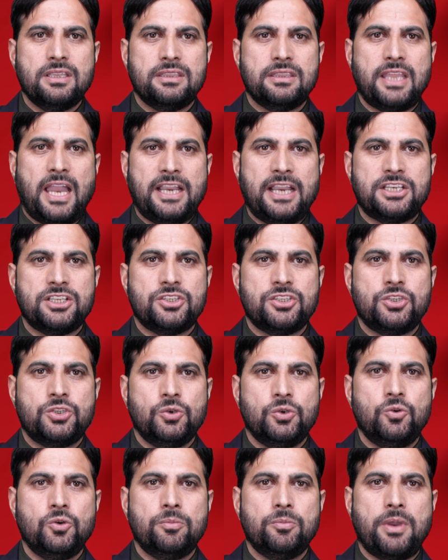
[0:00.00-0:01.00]
that is
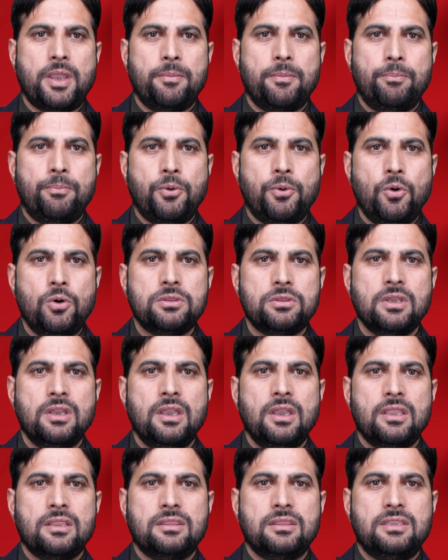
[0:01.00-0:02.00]
shown by both
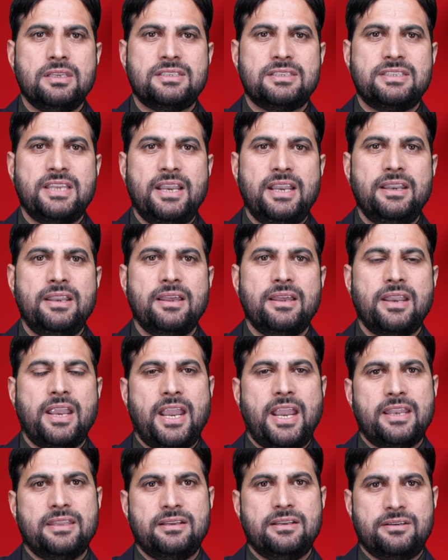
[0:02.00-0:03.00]
the sender
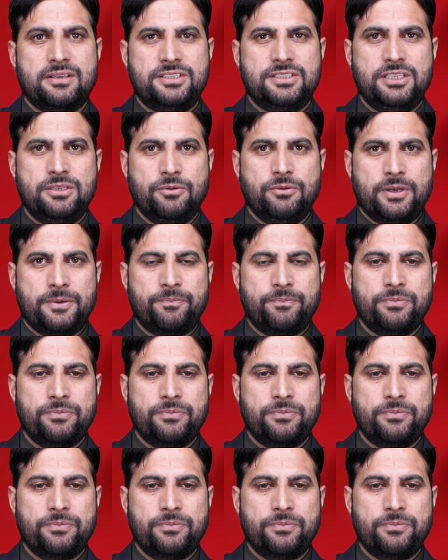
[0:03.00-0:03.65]
and the receiver.